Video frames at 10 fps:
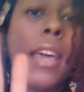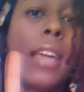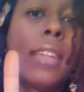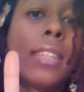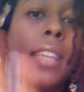
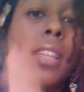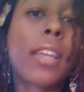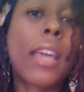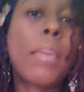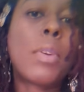and see the
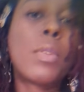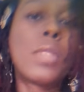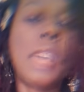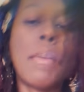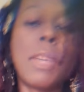chemical
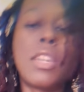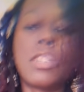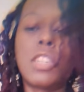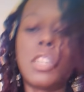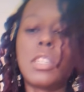
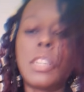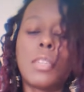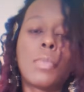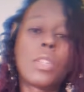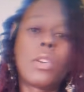damage just
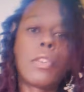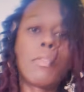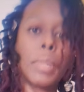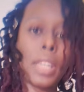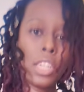as a result
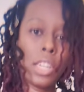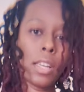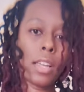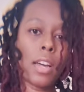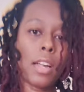of
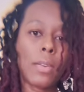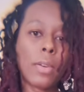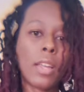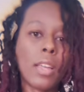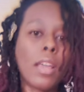bleaching and
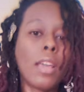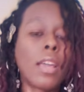coloring